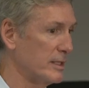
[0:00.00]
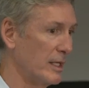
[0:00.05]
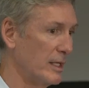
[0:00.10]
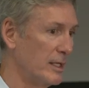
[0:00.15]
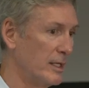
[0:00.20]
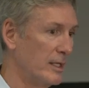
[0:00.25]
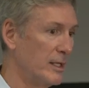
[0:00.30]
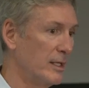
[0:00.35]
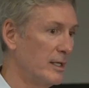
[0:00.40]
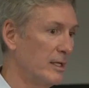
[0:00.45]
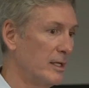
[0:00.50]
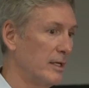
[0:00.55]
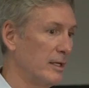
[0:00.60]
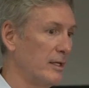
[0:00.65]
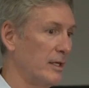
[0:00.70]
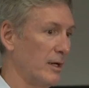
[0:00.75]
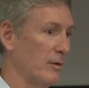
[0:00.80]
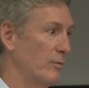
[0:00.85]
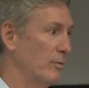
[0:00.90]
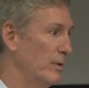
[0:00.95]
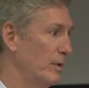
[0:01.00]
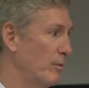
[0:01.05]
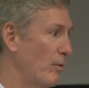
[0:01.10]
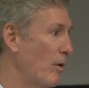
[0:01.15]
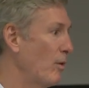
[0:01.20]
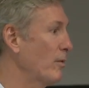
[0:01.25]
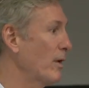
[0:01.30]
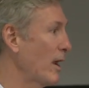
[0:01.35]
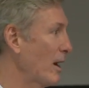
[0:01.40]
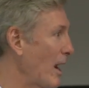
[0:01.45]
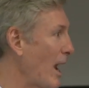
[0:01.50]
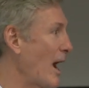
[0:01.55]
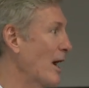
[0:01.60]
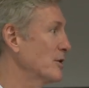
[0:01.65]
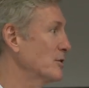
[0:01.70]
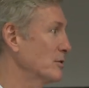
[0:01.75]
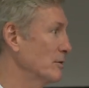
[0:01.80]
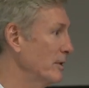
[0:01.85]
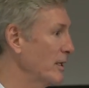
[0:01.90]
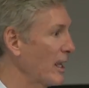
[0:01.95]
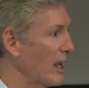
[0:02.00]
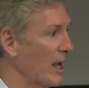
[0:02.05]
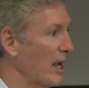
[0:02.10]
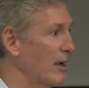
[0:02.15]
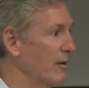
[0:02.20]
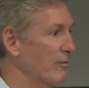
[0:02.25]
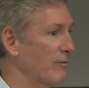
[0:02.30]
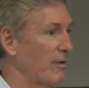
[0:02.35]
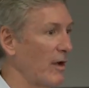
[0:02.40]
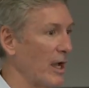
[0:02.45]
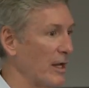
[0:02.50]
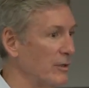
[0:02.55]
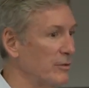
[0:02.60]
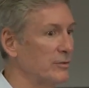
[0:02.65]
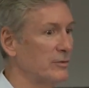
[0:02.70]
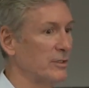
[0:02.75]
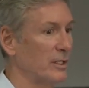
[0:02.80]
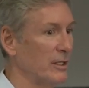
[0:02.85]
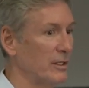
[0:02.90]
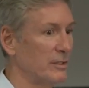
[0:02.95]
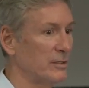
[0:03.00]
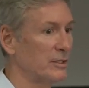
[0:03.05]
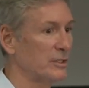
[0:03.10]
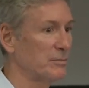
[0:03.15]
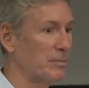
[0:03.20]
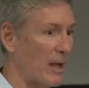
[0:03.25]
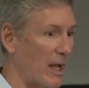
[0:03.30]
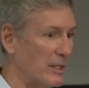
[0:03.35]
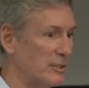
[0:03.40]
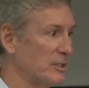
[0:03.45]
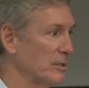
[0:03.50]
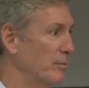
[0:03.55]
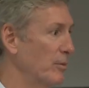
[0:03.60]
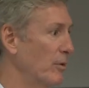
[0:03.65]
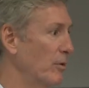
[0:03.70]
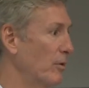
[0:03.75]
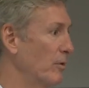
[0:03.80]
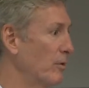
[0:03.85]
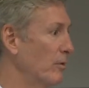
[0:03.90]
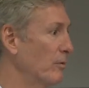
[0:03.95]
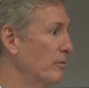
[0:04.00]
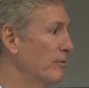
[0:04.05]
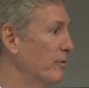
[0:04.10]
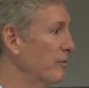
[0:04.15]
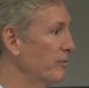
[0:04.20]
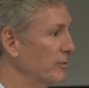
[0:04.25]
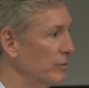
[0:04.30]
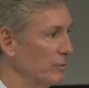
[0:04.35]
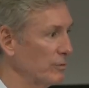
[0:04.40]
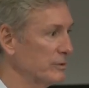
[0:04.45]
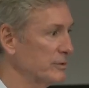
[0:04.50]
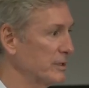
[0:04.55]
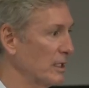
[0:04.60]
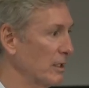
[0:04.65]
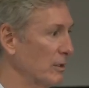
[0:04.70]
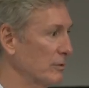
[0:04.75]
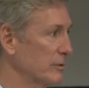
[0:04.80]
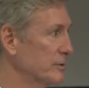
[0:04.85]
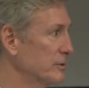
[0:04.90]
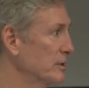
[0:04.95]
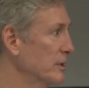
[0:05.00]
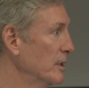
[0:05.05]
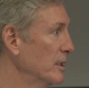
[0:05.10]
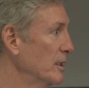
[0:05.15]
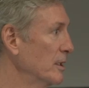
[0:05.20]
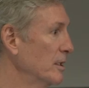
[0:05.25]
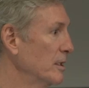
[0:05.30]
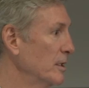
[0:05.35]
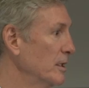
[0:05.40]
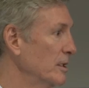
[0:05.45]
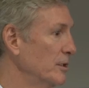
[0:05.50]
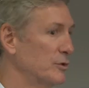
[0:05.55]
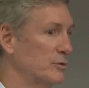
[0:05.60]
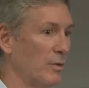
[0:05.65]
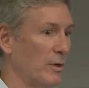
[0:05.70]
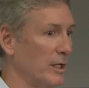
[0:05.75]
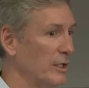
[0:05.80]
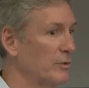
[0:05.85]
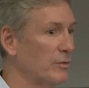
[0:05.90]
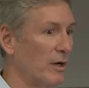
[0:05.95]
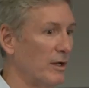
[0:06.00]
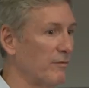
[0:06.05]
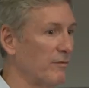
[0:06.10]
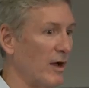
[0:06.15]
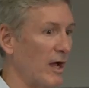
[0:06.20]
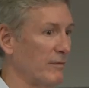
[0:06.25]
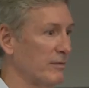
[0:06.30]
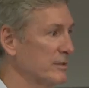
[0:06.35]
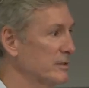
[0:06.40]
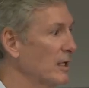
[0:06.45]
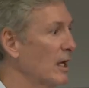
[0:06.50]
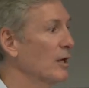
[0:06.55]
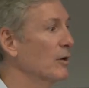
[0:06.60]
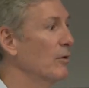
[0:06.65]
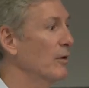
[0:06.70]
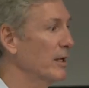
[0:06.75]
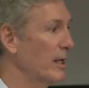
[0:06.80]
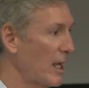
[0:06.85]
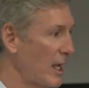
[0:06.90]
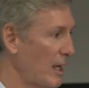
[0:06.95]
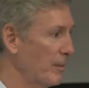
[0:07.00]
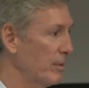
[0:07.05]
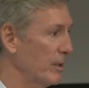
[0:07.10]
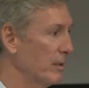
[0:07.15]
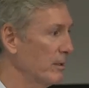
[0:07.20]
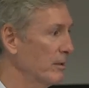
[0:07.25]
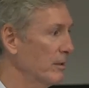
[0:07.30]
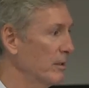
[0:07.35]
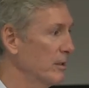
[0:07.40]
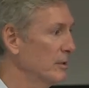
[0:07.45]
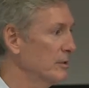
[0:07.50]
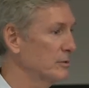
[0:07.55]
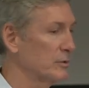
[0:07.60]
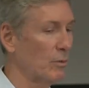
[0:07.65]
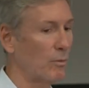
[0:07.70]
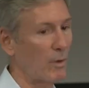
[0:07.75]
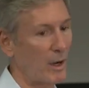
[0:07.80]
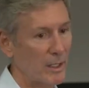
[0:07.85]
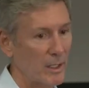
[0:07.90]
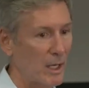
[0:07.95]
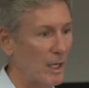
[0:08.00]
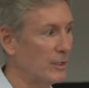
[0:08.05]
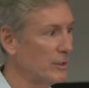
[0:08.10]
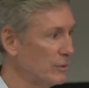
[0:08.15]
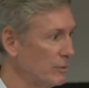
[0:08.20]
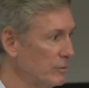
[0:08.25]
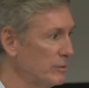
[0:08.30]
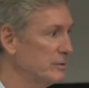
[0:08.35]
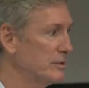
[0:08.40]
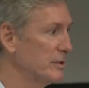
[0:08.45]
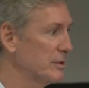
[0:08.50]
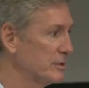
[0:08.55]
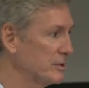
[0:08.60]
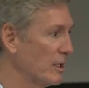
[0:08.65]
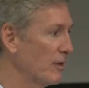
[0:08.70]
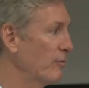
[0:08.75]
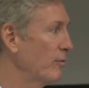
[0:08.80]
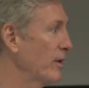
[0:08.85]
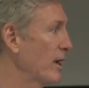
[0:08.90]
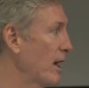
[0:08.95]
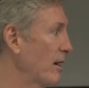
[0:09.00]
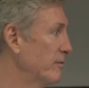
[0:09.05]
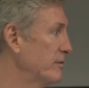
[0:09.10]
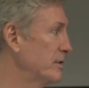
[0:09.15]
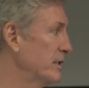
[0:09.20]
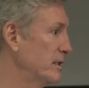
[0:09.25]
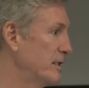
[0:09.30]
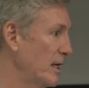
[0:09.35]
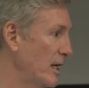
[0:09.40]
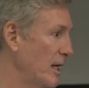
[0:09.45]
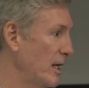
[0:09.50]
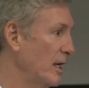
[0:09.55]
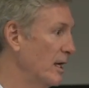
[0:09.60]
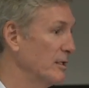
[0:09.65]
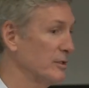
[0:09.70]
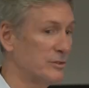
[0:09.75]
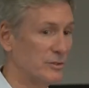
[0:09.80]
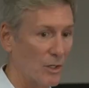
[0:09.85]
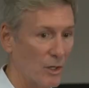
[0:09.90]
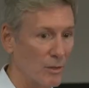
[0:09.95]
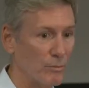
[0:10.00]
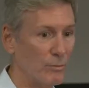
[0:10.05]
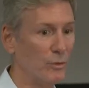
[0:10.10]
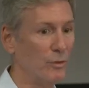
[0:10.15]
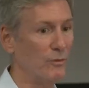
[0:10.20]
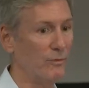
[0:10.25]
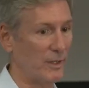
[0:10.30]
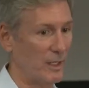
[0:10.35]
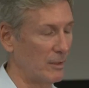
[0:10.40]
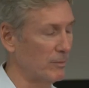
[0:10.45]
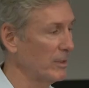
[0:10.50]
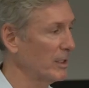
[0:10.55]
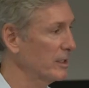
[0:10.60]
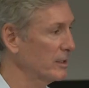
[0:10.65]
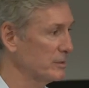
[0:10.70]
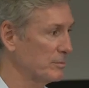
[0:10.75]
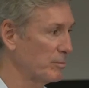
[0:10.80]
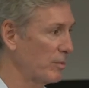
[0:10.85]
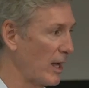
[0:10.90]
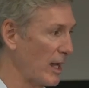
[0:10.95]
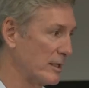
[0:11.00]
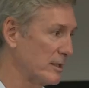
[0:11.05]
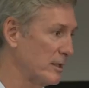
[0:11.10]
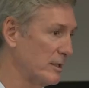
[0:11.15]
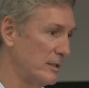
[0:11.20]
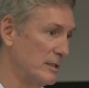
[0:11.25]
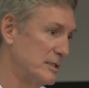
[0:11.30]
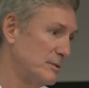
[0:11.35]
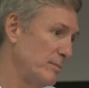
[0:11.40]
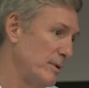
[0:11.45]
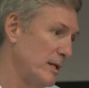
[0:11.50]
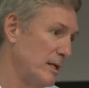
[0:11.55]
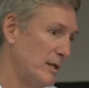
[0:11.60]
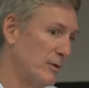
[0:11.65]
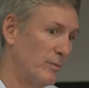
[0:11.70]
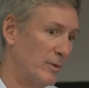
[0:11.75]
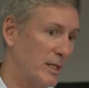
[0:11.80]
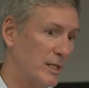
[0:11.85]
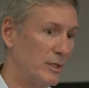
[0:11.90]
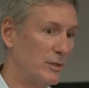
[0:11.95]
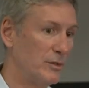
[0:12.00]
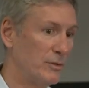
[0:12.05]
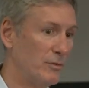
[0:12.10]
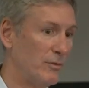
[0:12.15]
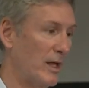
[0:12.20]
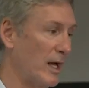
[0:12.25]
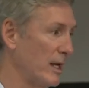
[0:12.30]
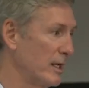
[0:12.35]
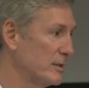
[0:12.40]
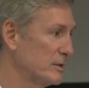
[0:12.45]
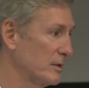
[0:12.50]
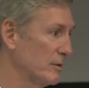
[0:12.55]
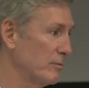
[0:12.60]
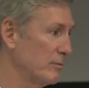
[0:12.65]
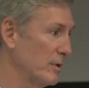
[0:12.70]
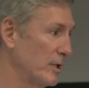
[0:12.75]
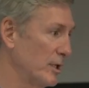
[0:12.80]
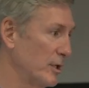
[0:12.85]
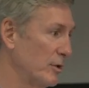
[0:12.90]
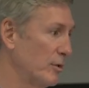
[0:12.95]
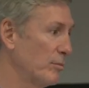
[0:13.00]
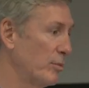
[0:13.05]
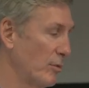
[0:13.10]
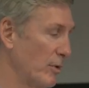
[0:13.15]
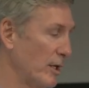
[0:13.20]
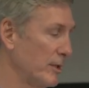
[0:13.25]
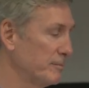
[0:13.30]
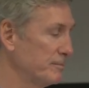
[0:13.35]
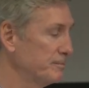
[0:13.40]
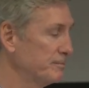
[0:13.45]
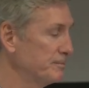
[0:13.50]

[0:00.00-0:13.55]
that that we won't actually have hydrogen dispatchable for fuel cells in 2025. It's not going to happen. So why not use the stuff we have today and start moving? Because practically speaking, we can do that. It's a really good point.